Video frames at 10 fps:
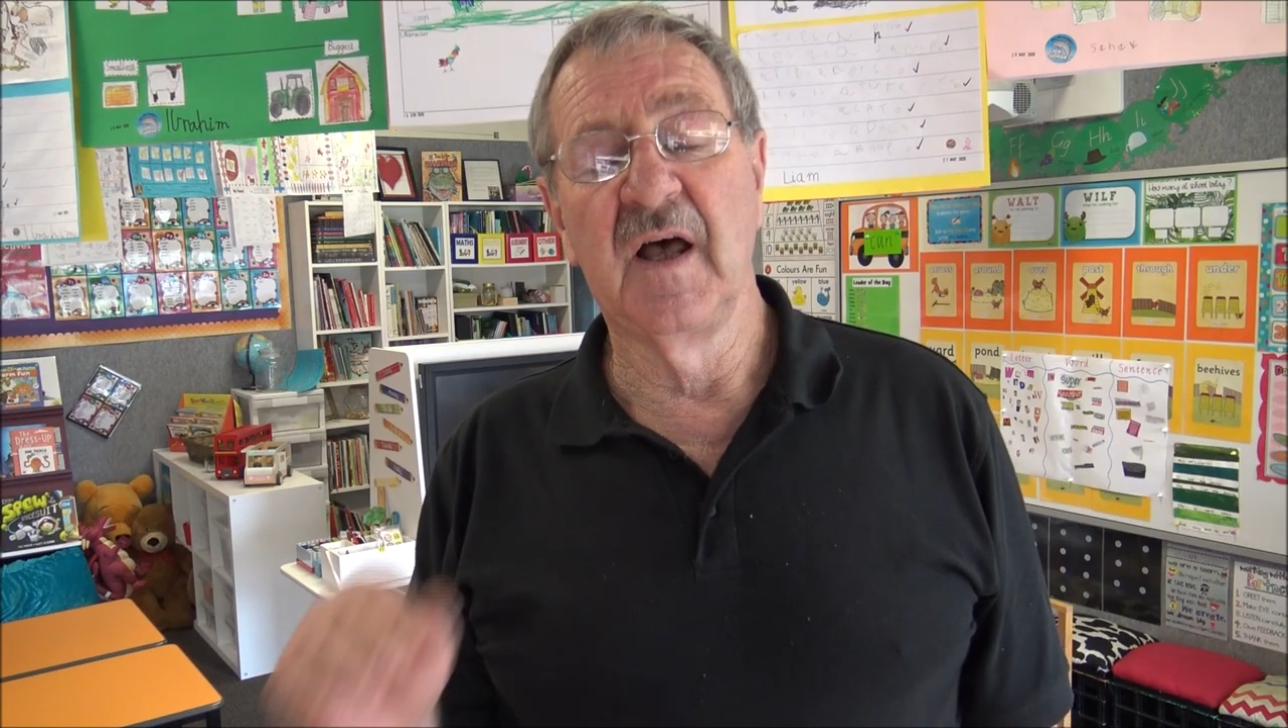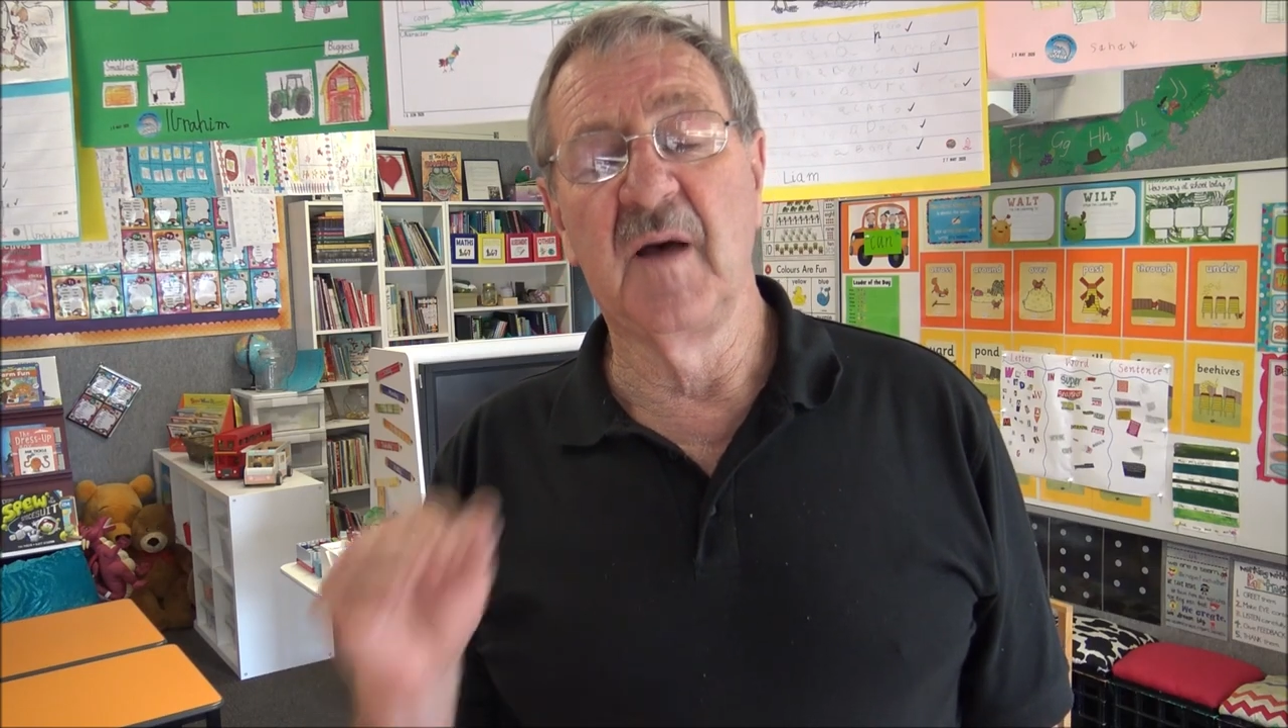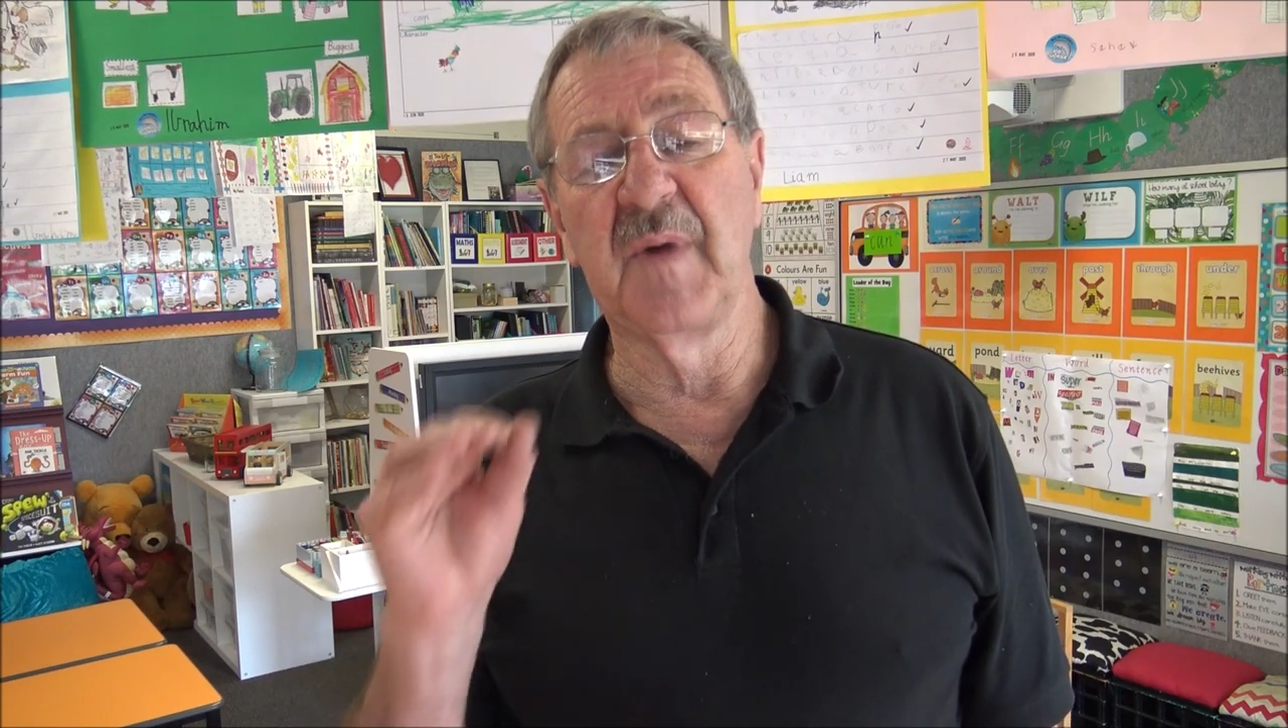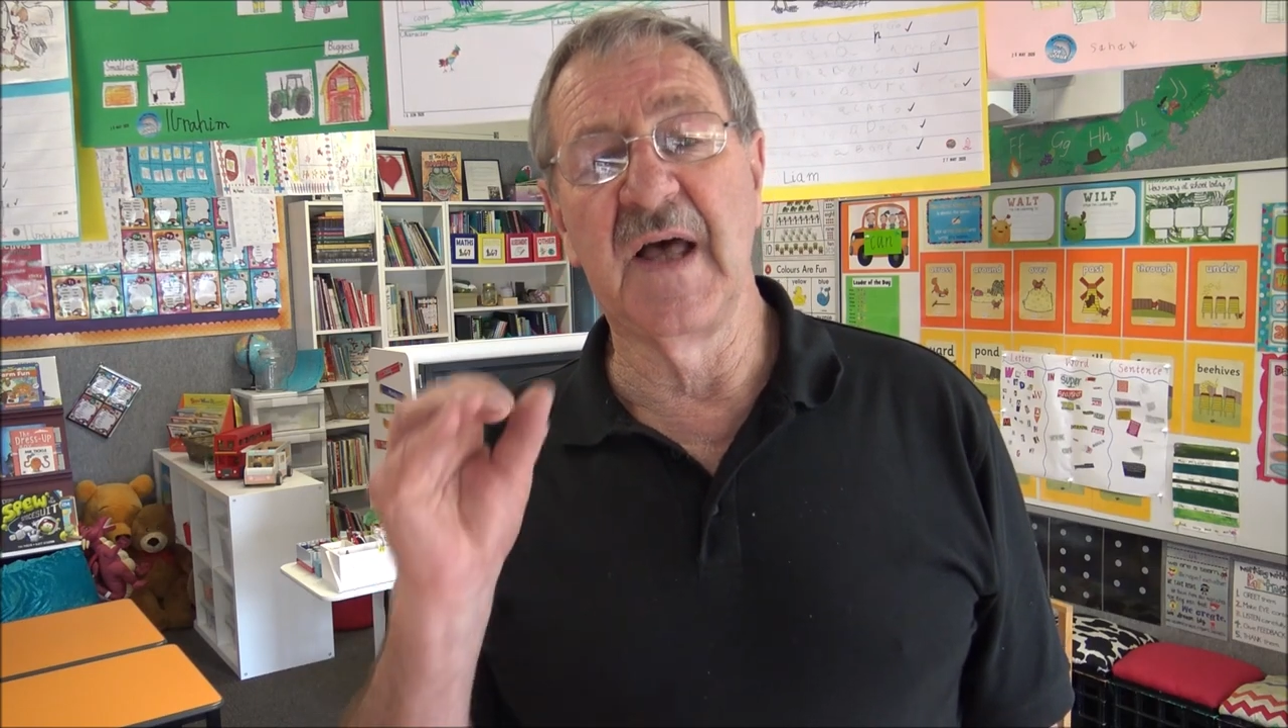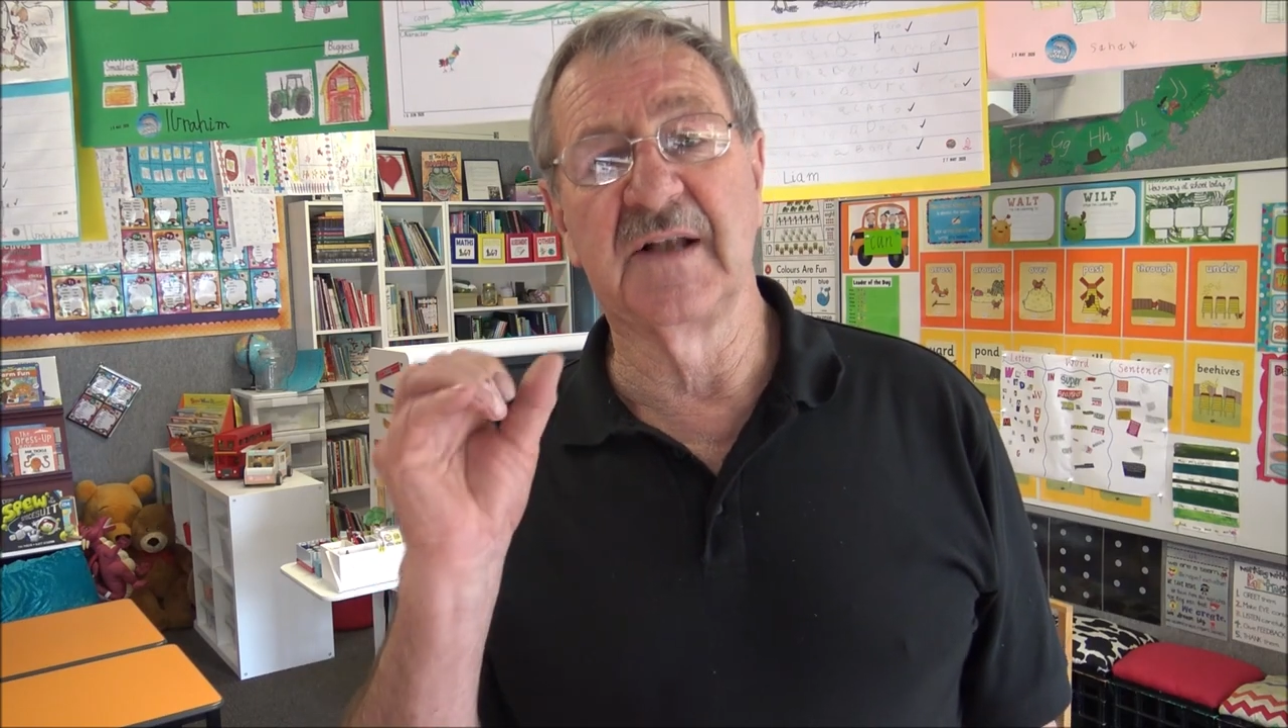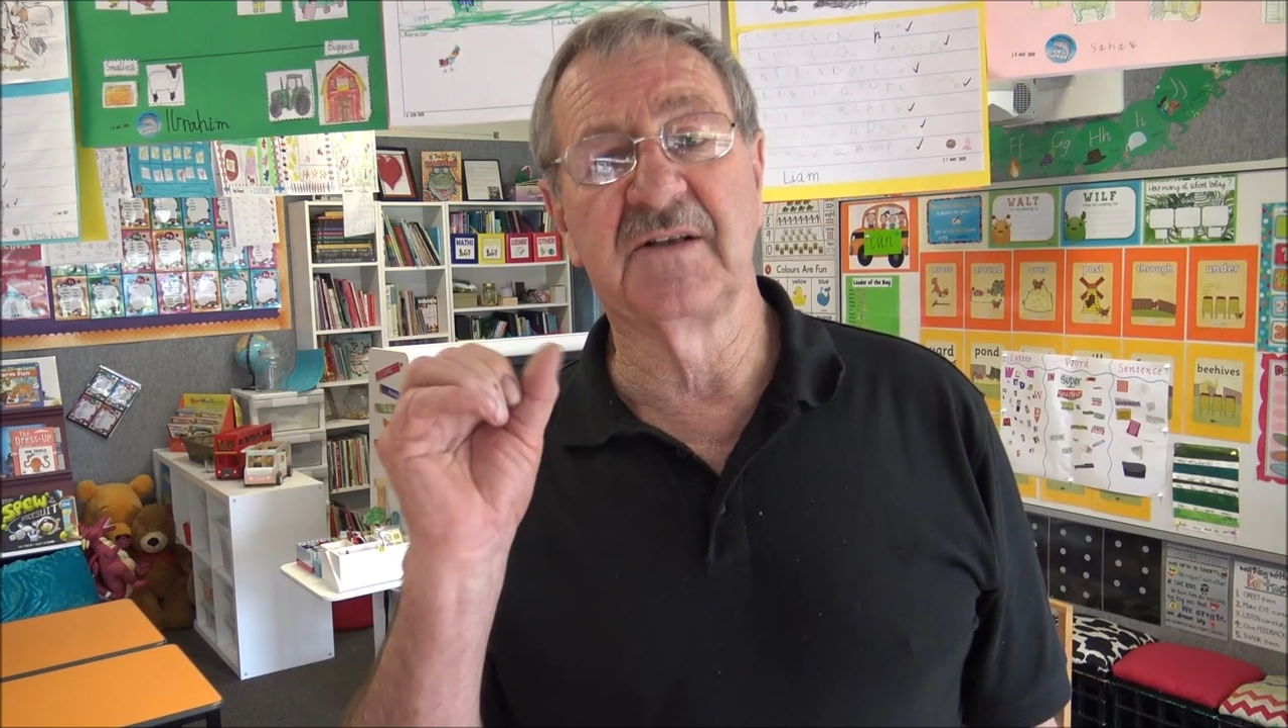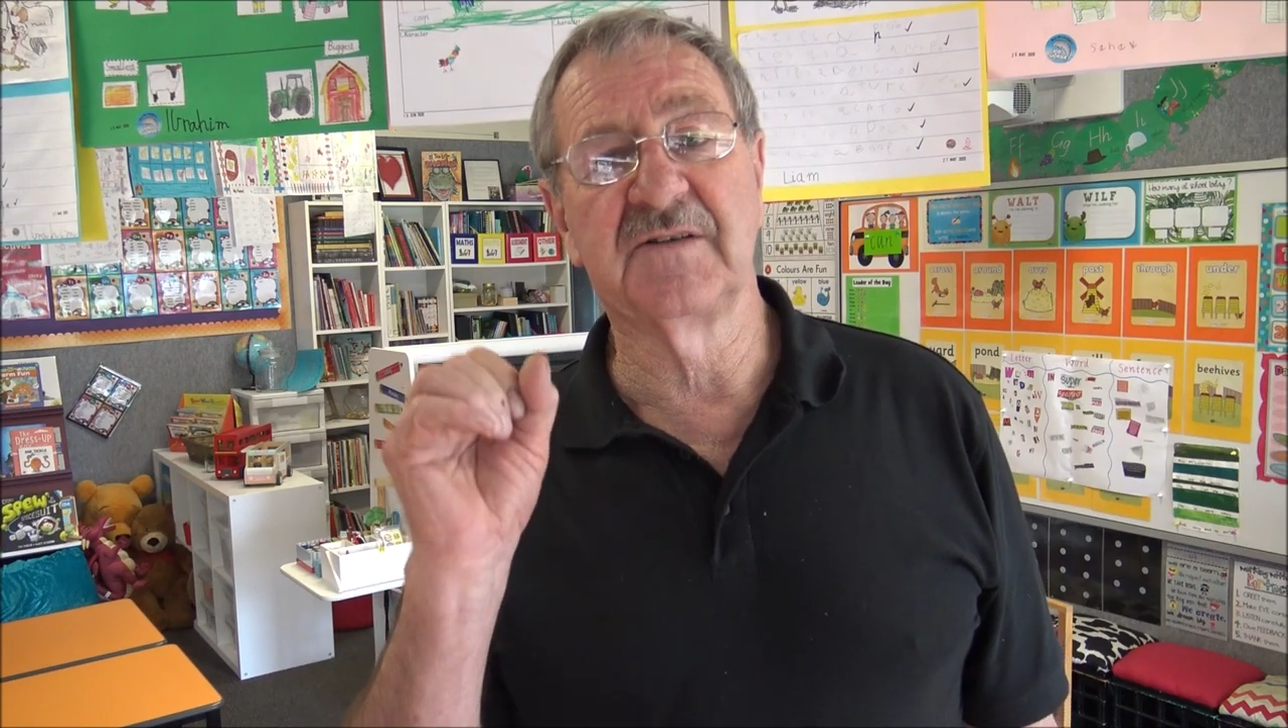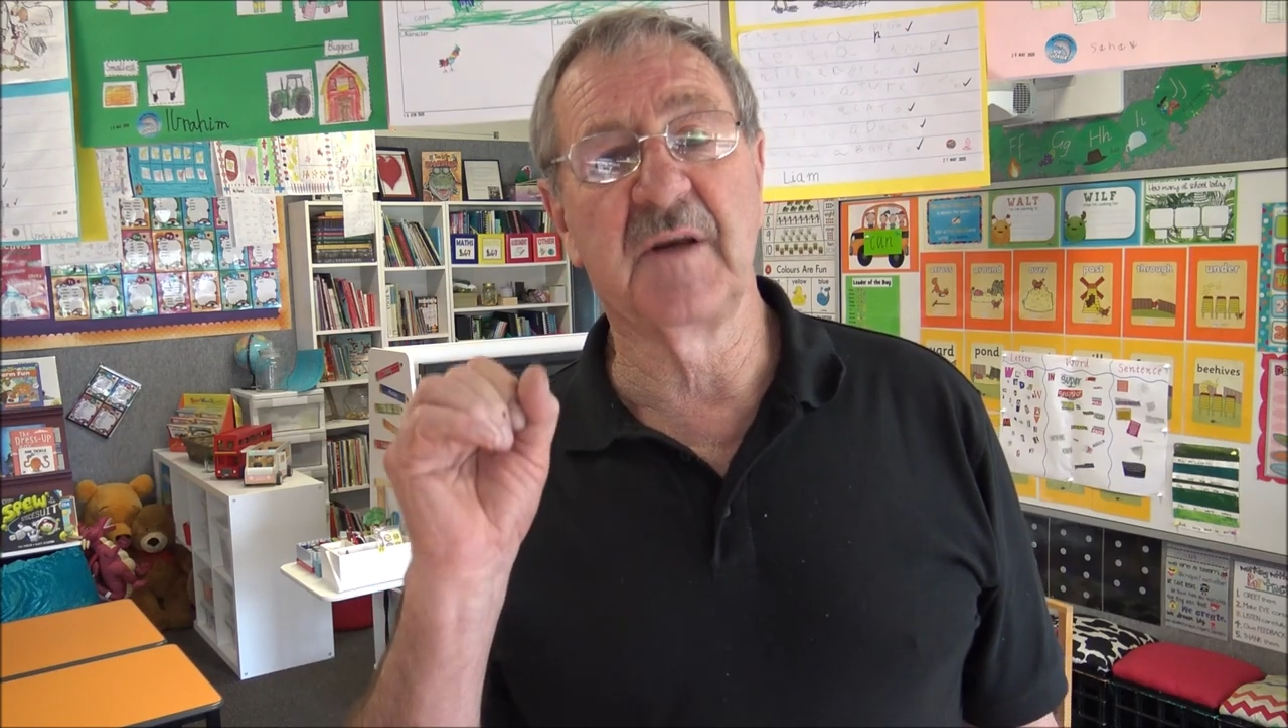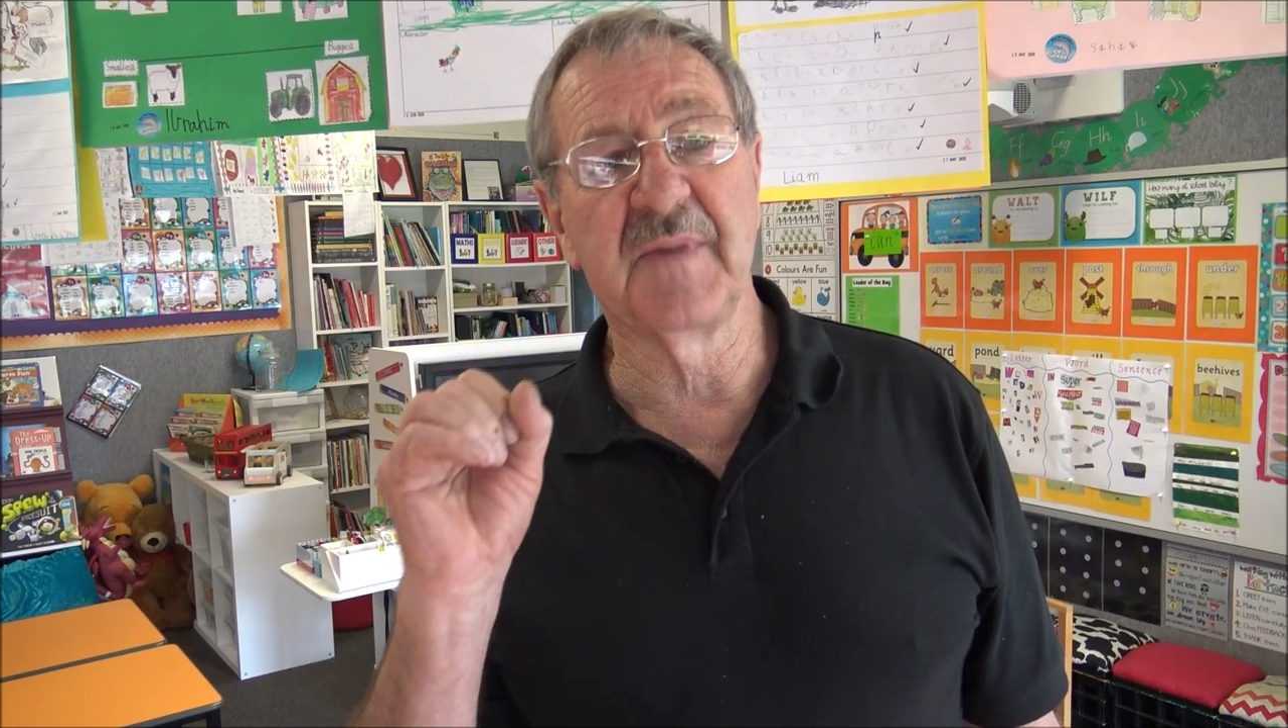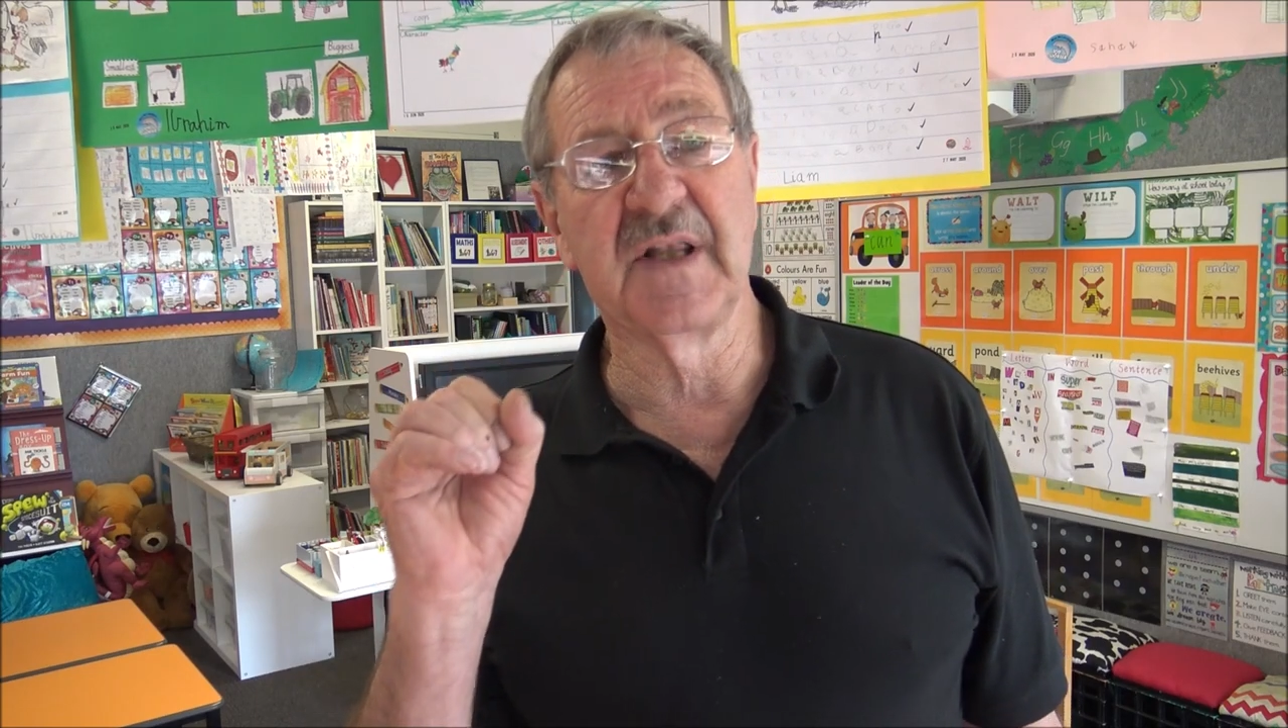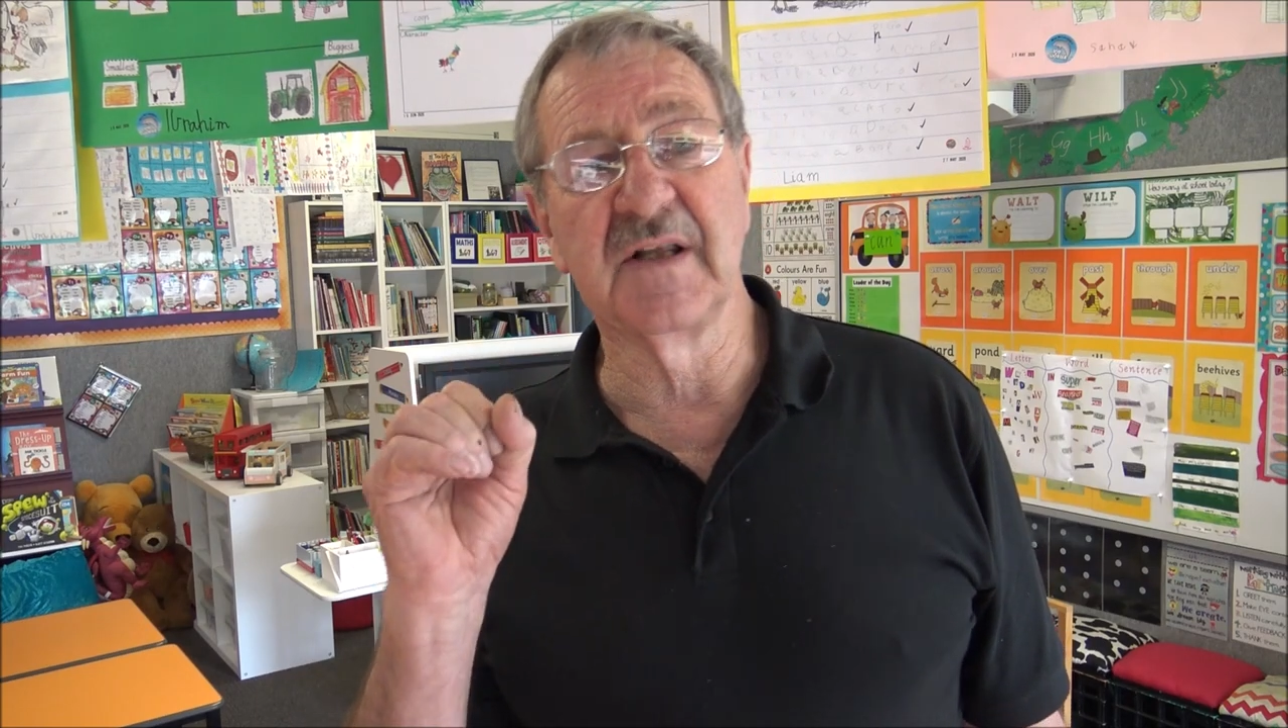about something